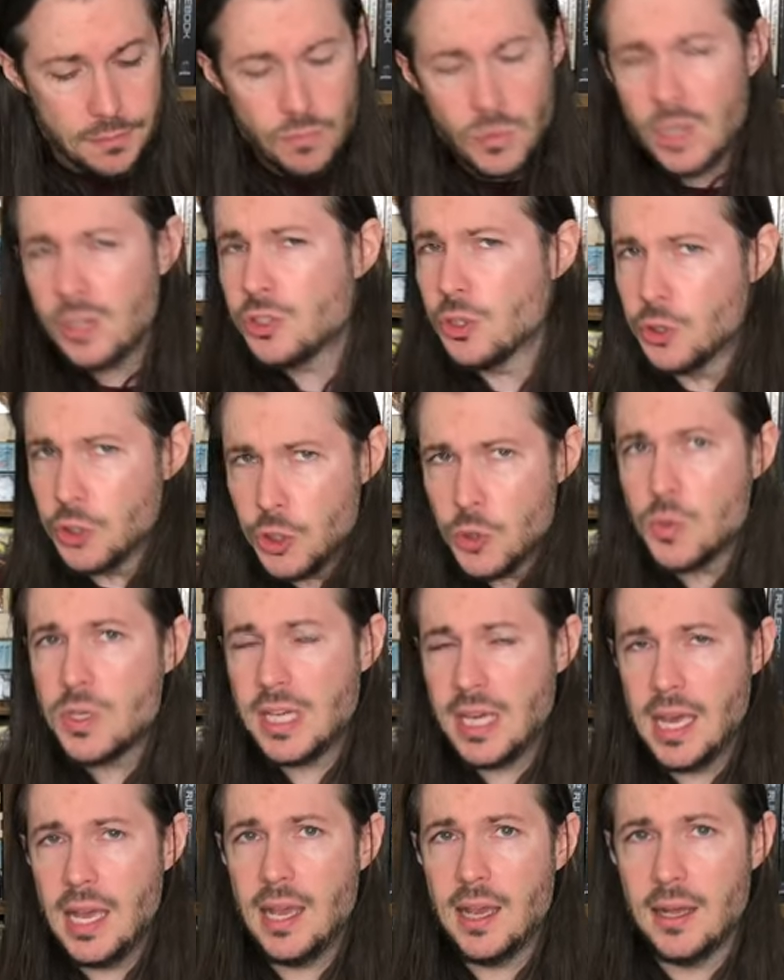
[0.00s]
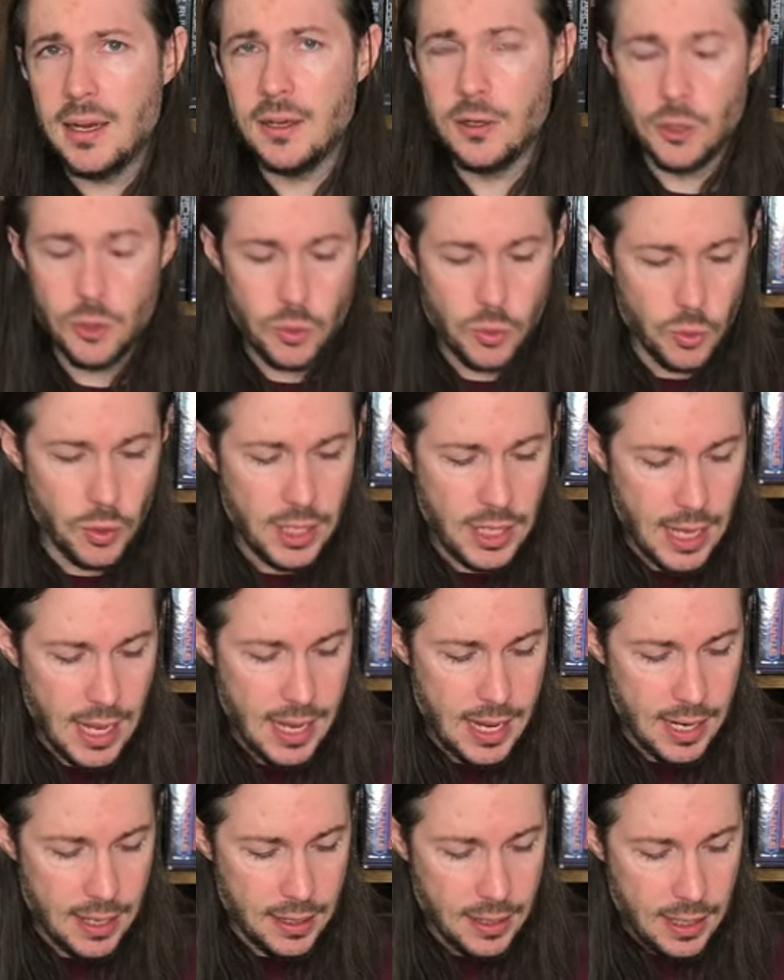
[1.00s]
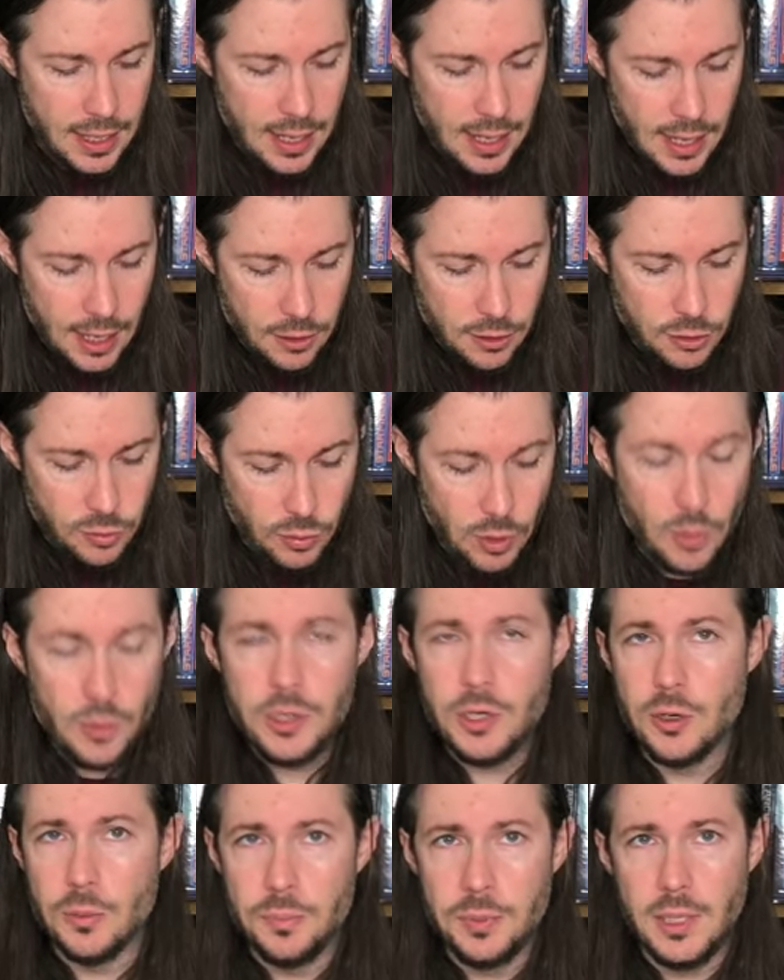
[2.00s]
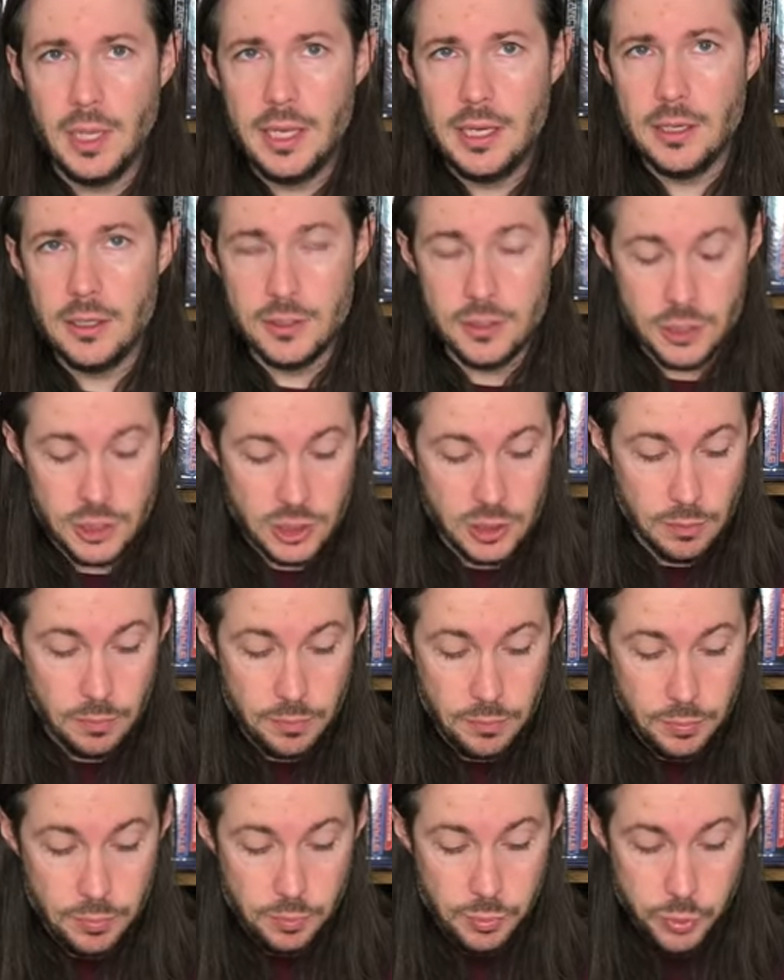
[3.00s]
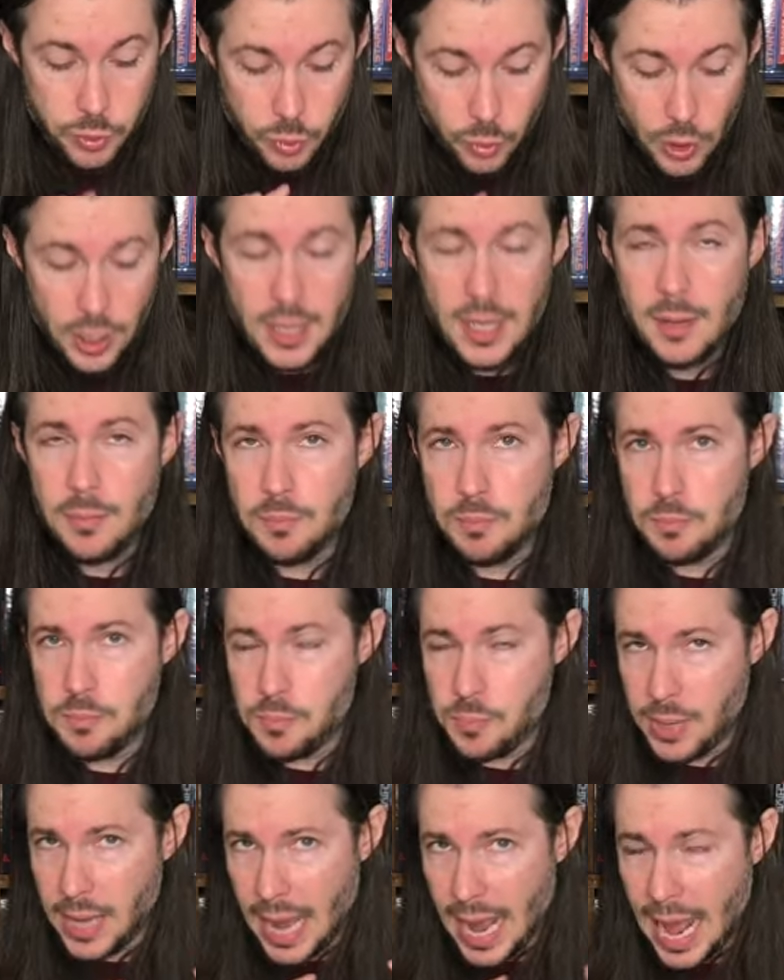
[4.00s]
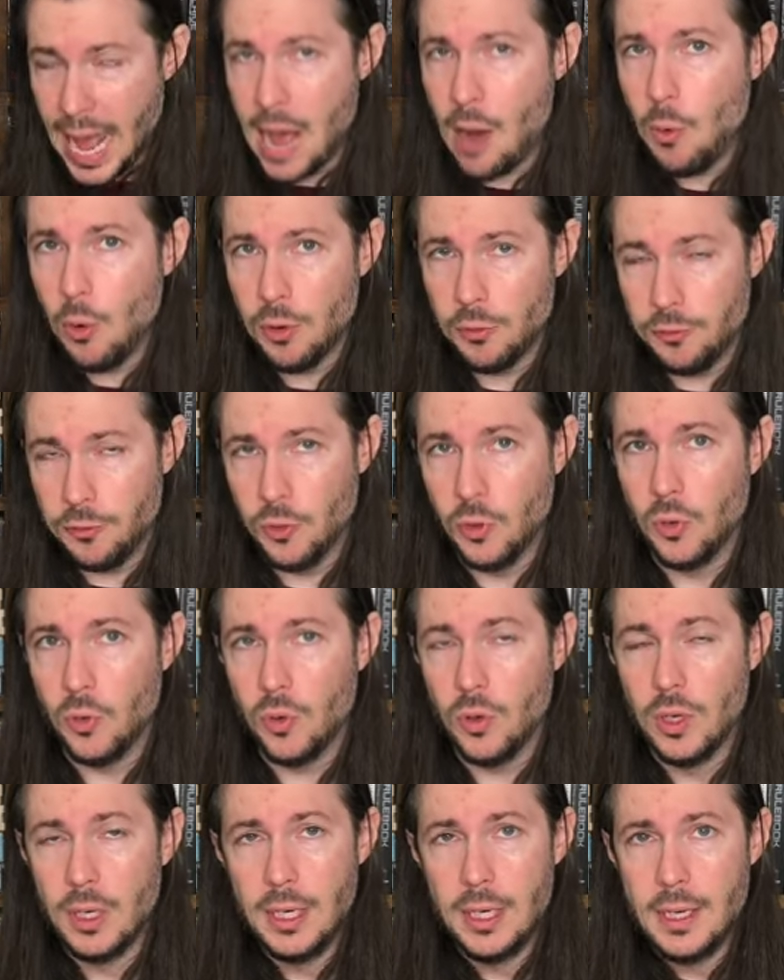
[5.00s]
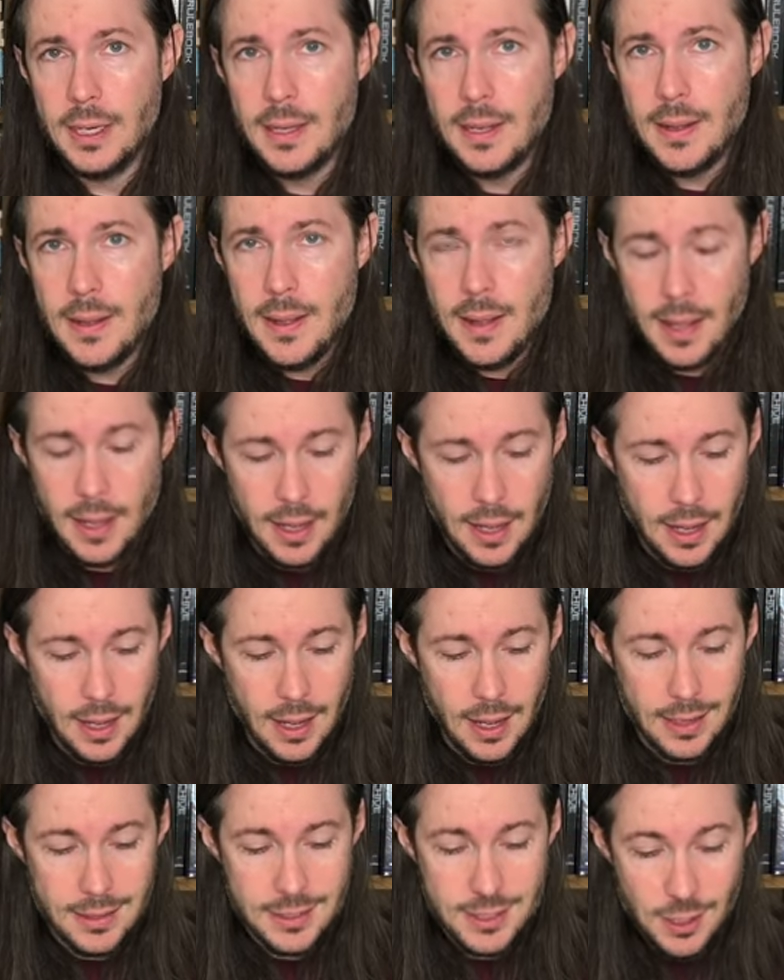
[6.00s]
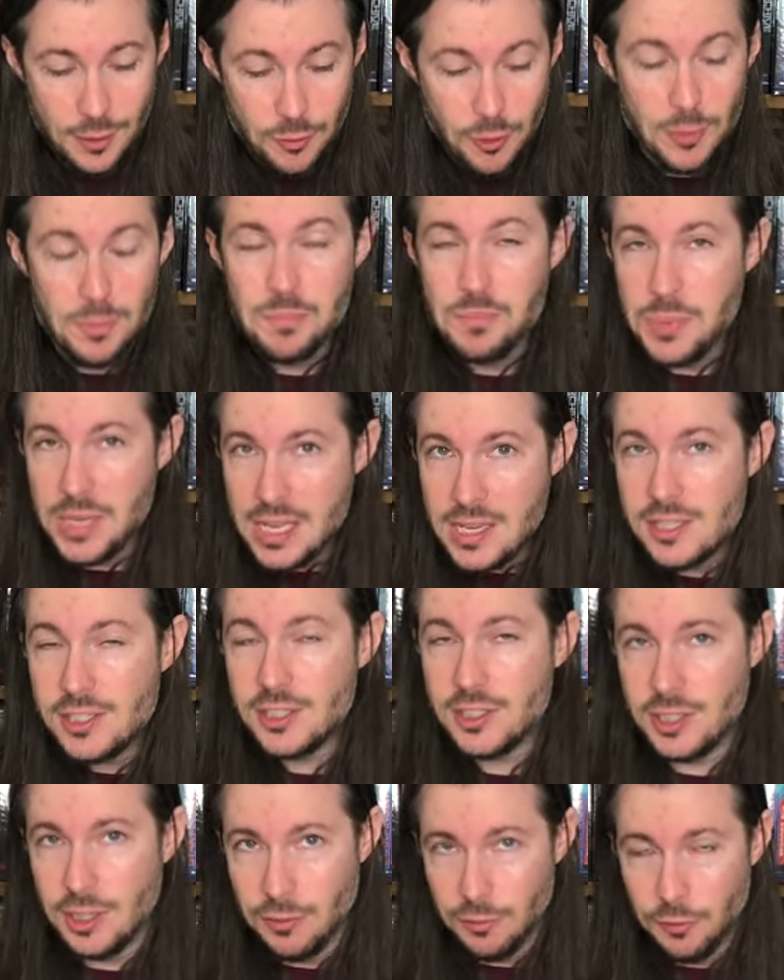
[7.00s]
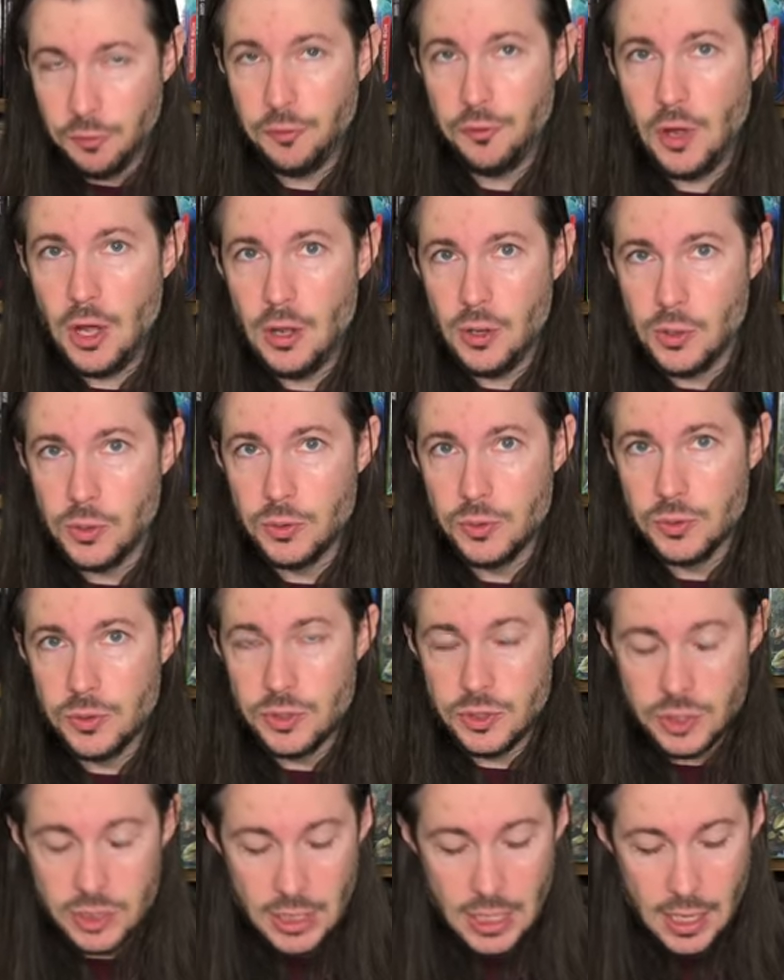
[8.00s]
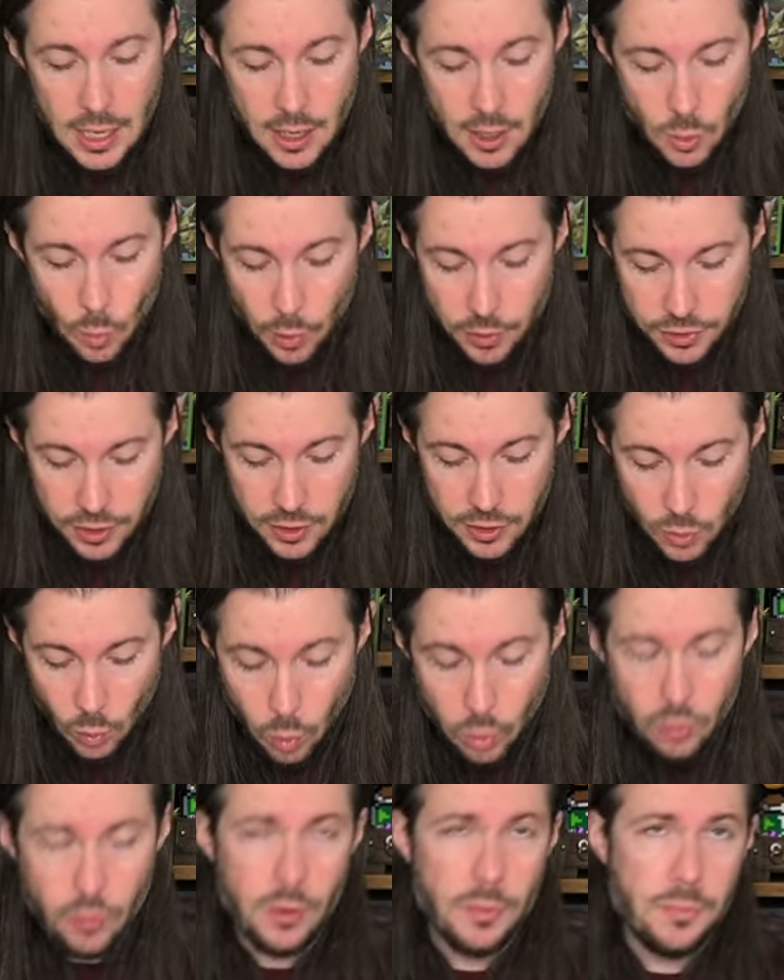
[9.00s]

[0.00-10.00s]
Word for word: So you can create and throw at your players some pretty powerful uh, different beasts and foes within the world of